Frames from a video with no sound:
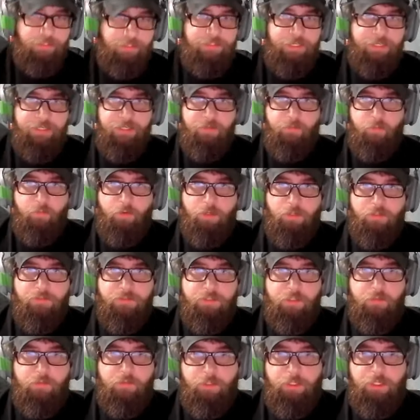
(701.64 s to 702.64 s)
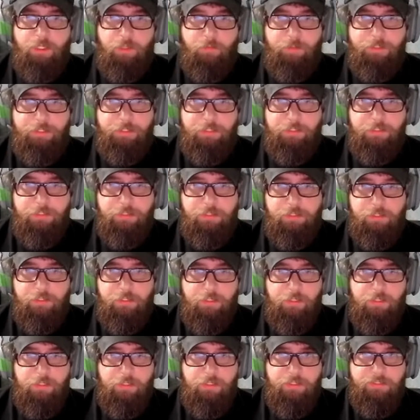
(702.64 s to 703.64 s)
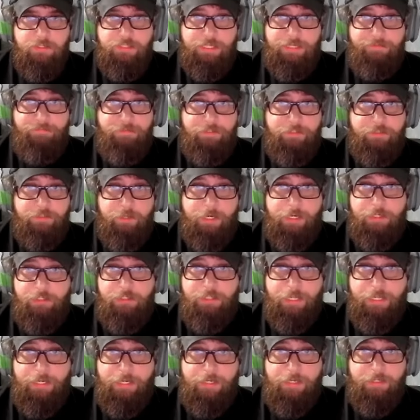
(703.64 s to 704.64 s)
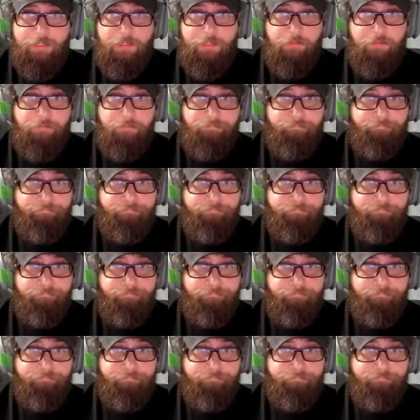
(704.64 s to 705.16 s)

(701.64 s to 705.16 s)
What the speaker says: like that didn't work, so we can safely scratch that idea.